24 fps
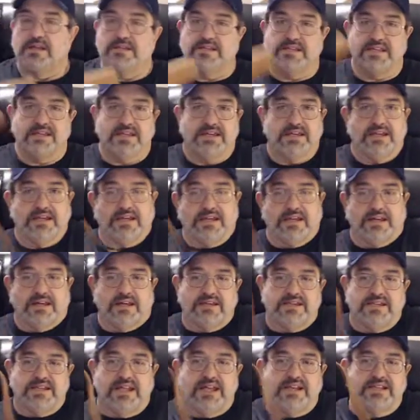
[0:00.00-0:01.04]
the
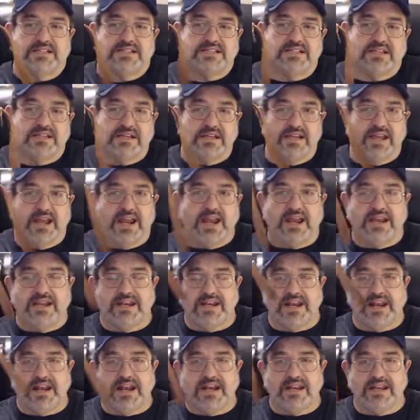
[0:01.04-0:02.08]
Texan
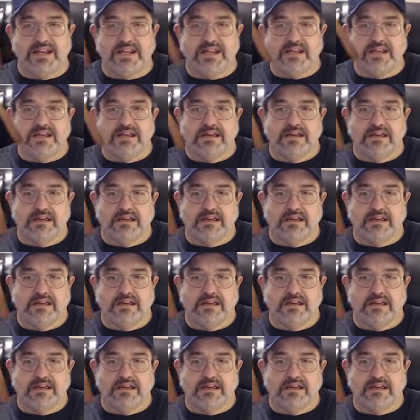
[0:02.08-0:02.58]
880,